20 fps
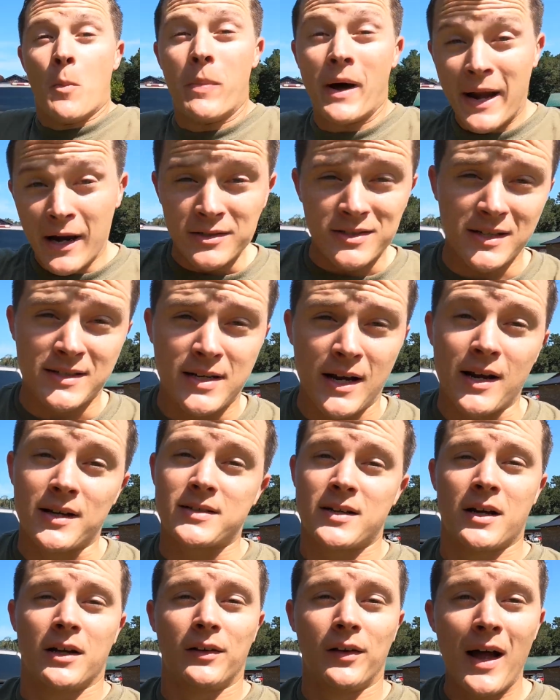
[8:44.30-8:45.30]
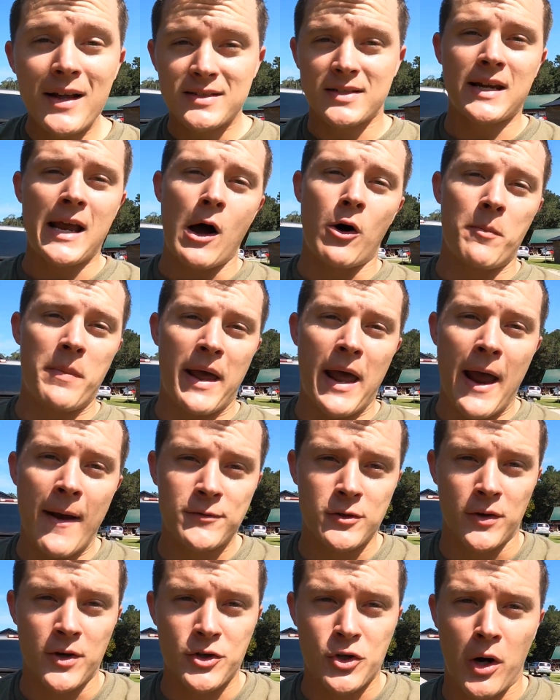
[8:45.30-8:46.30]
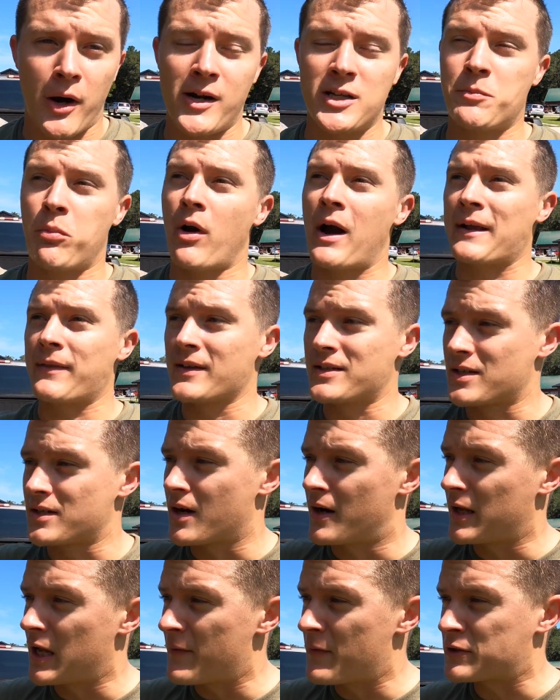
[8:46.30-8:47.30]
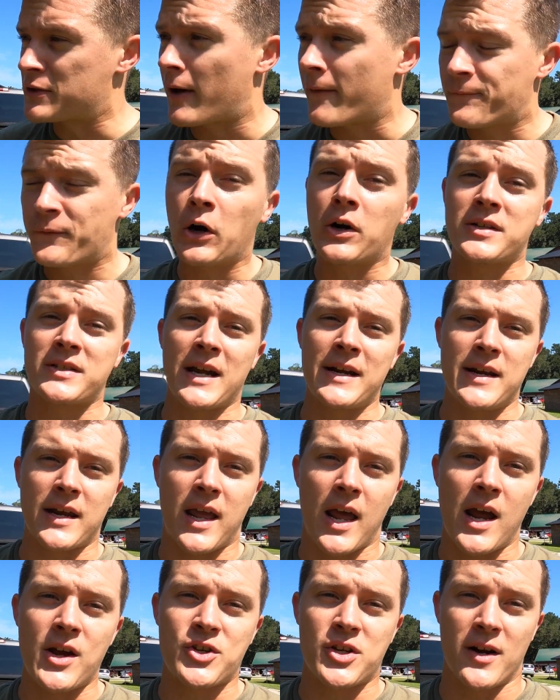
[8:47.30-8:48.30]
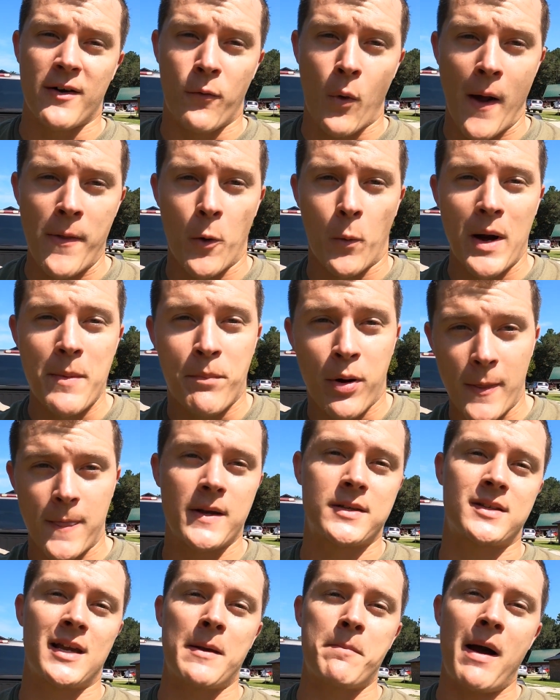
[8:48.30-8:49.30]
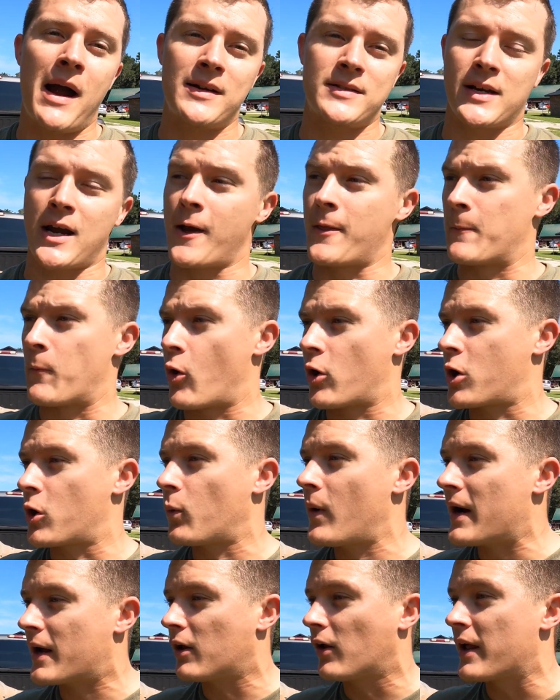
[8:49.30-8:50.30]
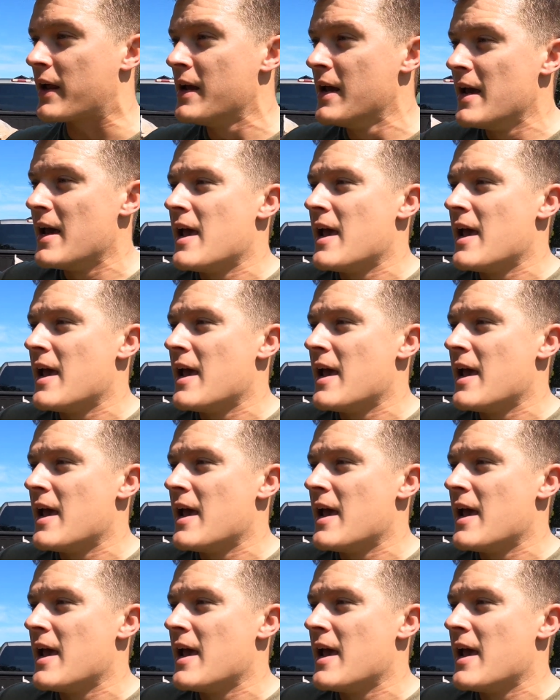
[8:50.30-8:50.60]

But here's the test. Let's see how it behaves on the trans brake. This is going to give us our first indication of whether we put this thing back together more correctly.